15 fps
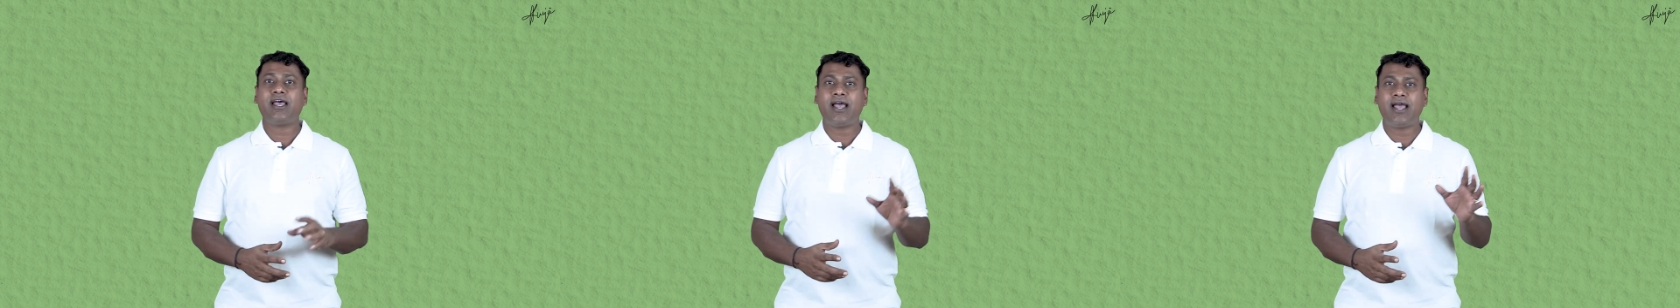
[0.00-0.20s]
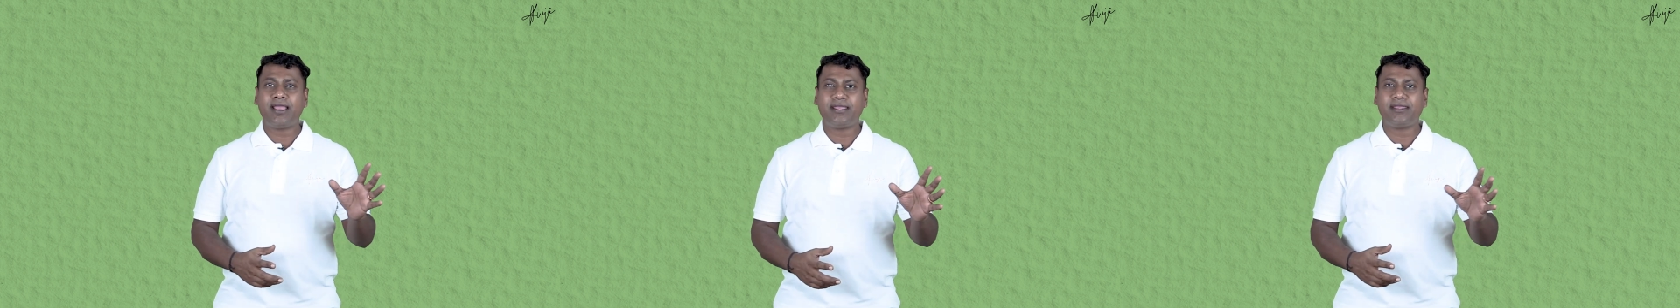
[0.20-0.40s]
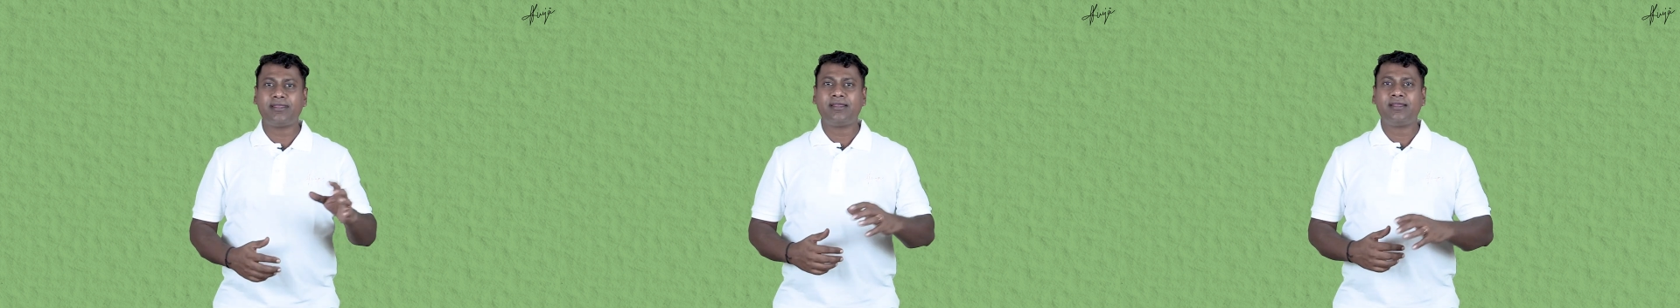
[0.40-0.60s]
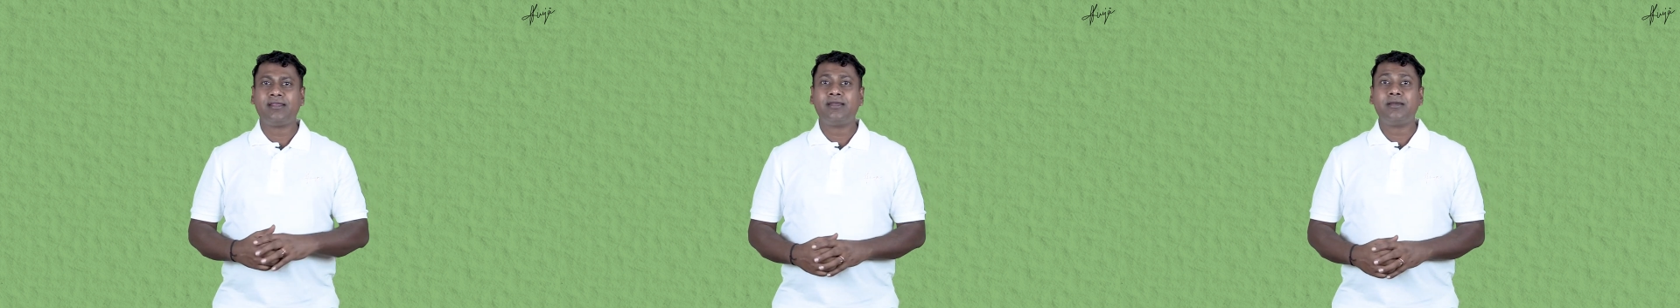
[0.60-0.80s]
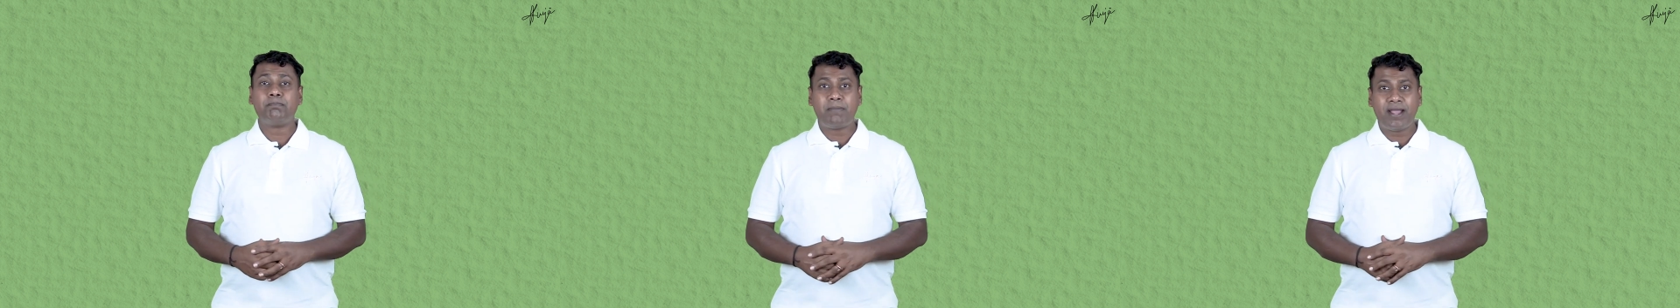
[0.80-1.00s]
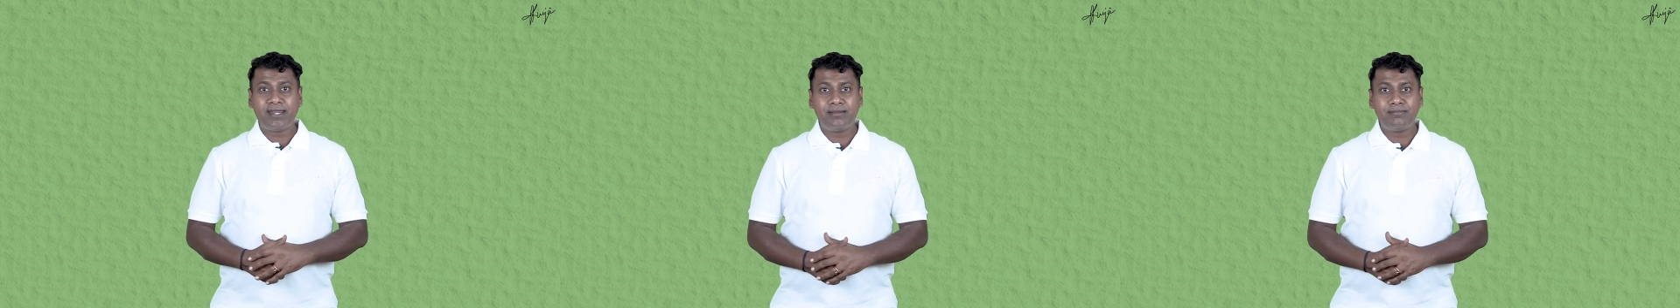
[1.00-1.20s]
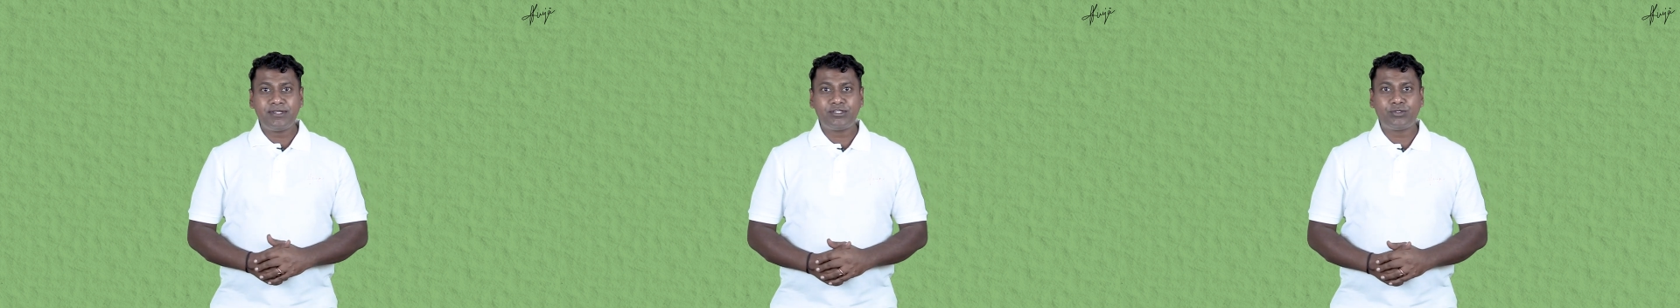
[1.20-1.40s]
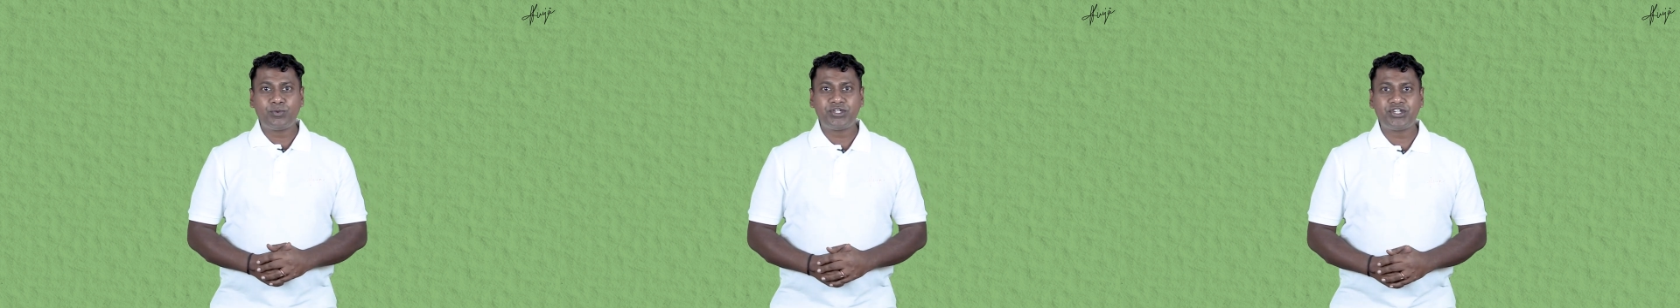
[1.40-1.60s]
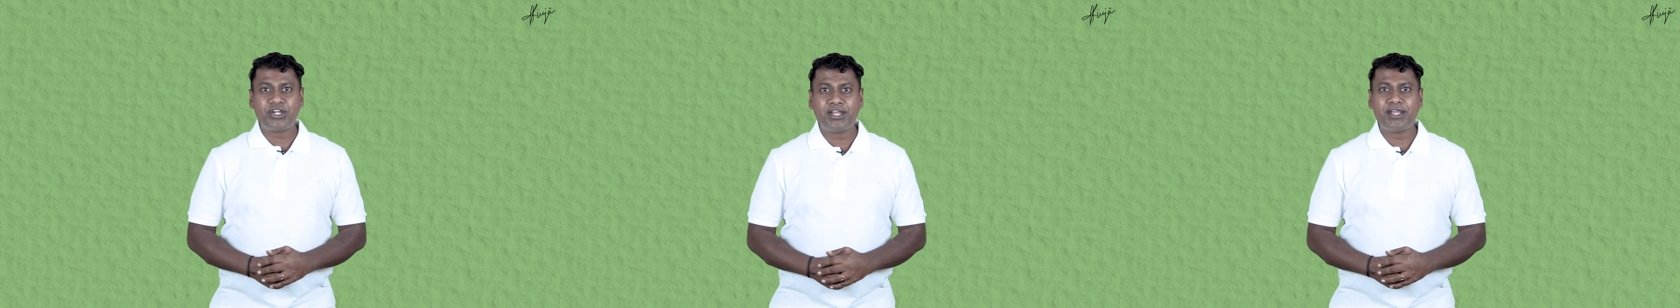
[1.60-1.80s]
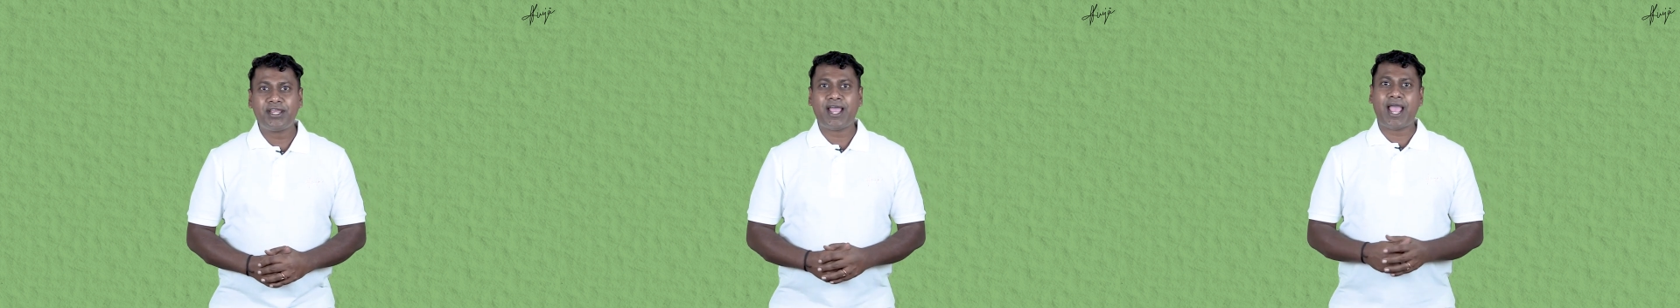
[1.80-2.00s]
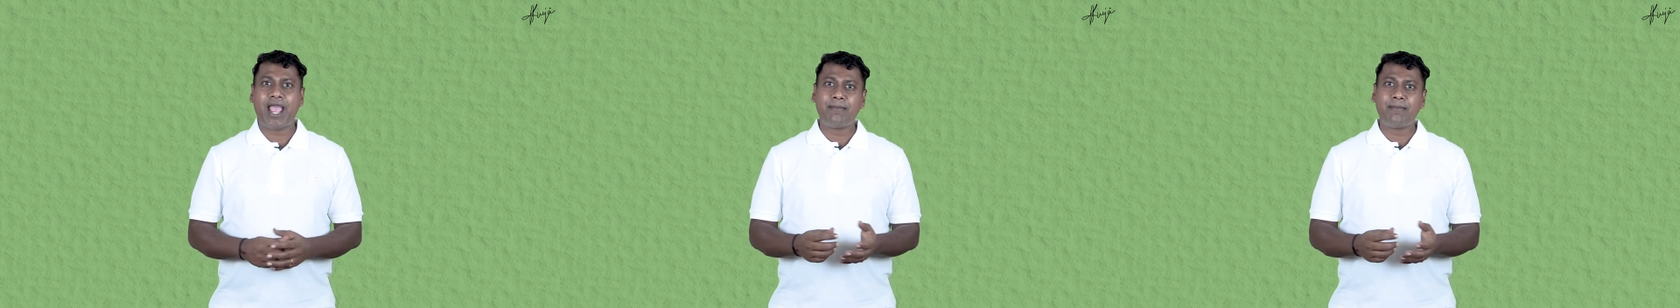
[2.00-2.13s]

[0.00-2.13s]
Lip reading: Hi, my name is Vijay.